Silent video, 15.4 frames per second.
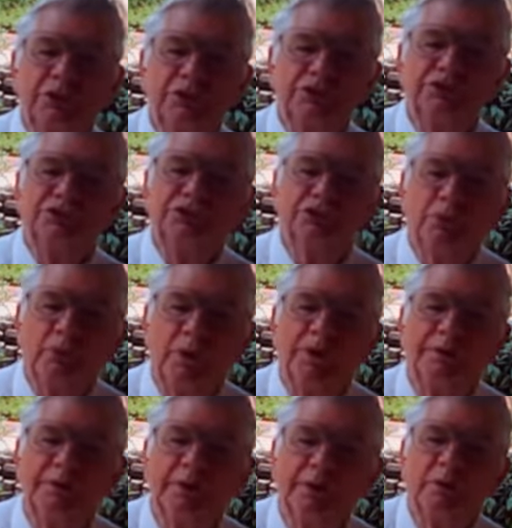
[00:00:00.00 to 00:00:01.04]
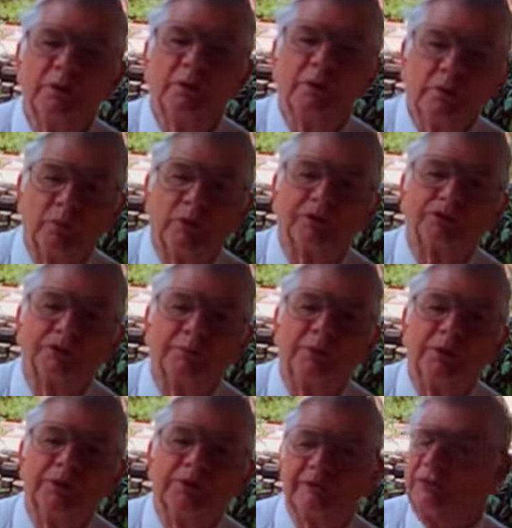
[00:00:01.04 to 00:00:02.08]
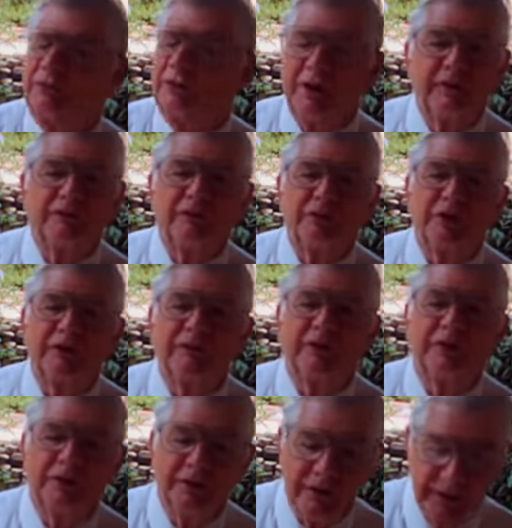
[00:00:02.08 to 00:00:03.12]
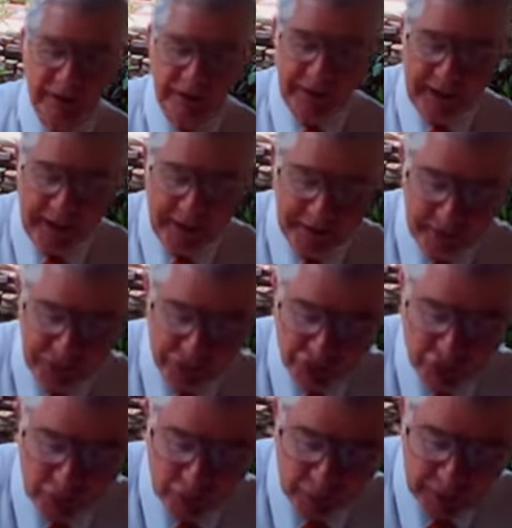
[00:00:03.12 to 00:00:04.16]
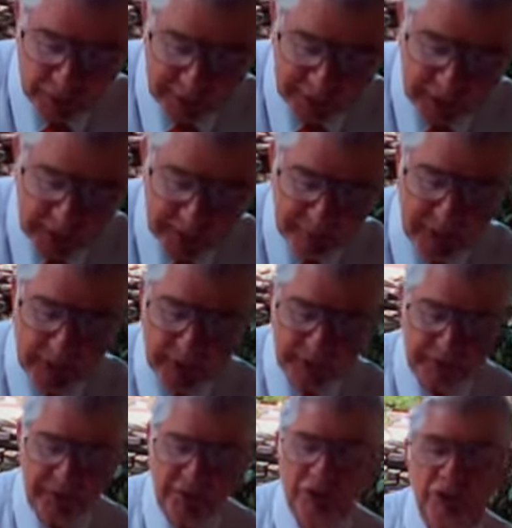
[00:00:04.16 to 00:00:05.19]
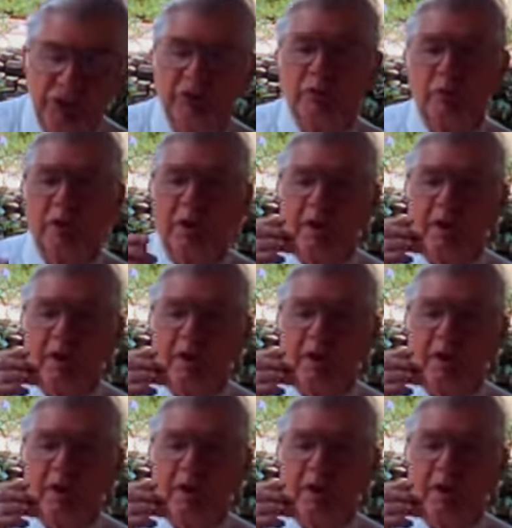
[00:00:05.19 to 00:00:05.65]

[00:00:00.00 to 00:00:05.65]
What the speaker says: this is the one we worship him forever and ever. And so, and you know